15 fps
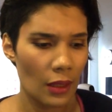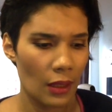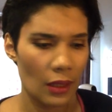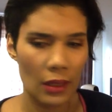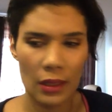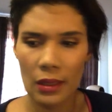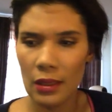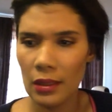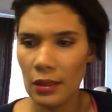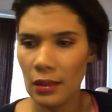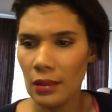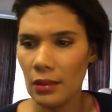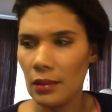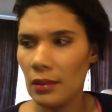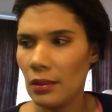
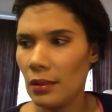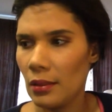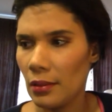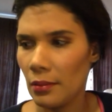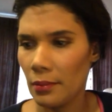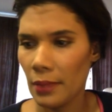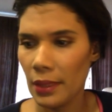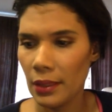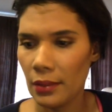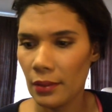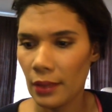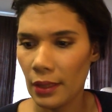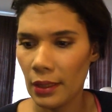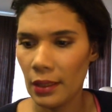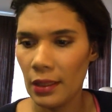and by the
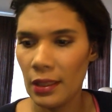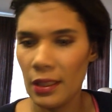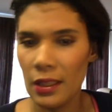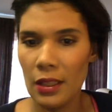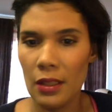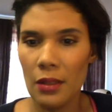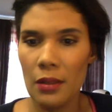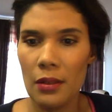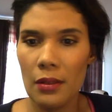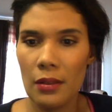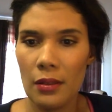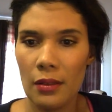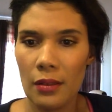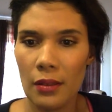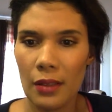way,
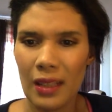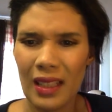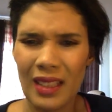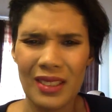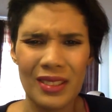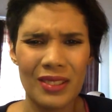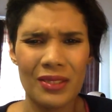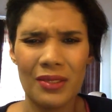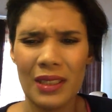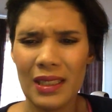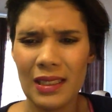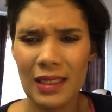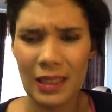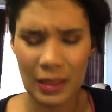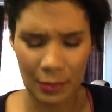okay, it's
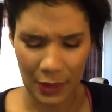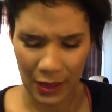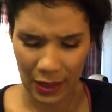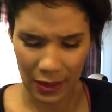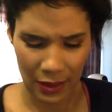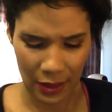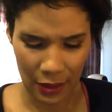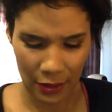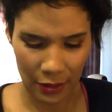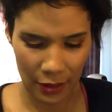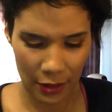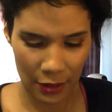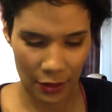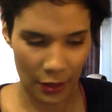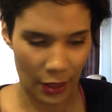26 minutes. I don't
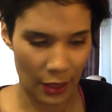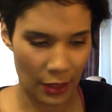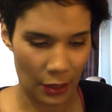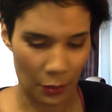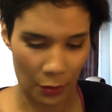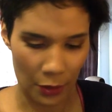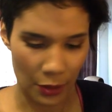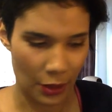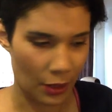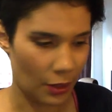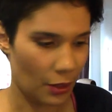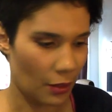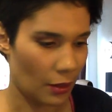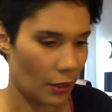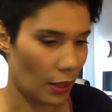think you guys are watching
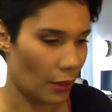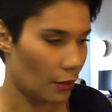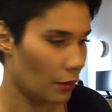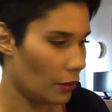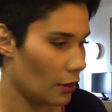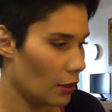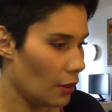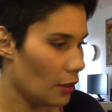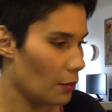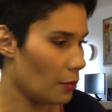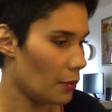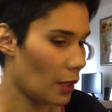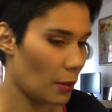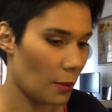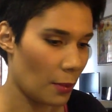until now.
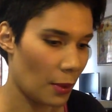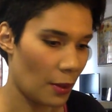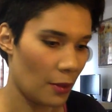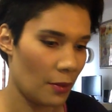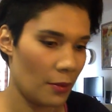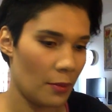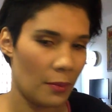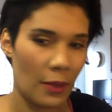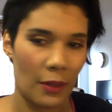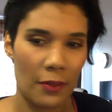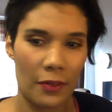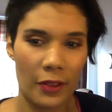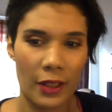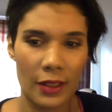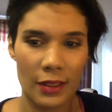Maybe my
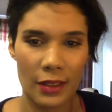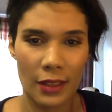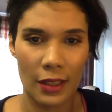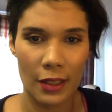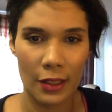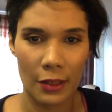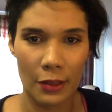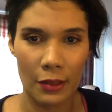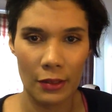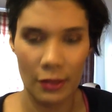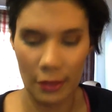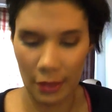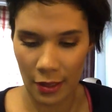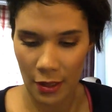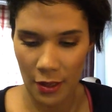friends are
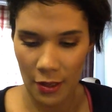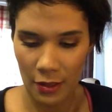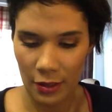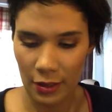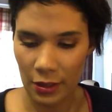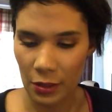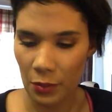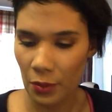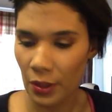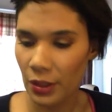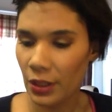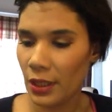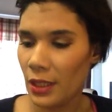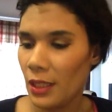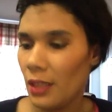still
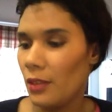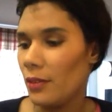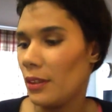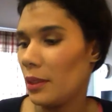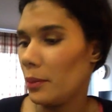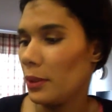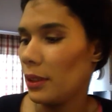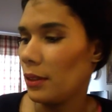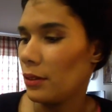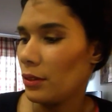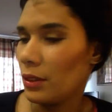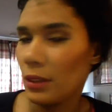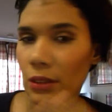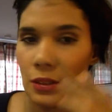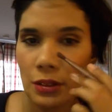watching. What I'm gonna do,
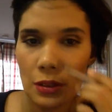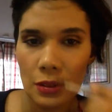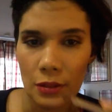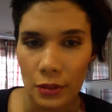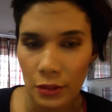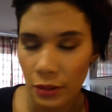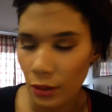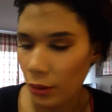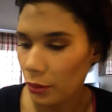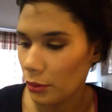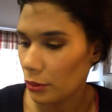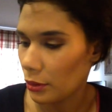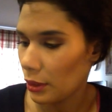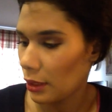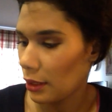just to
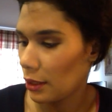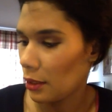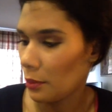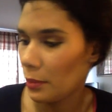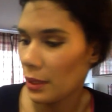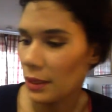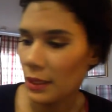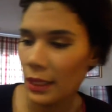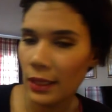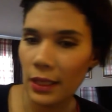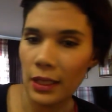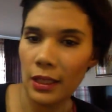contour a little bit. I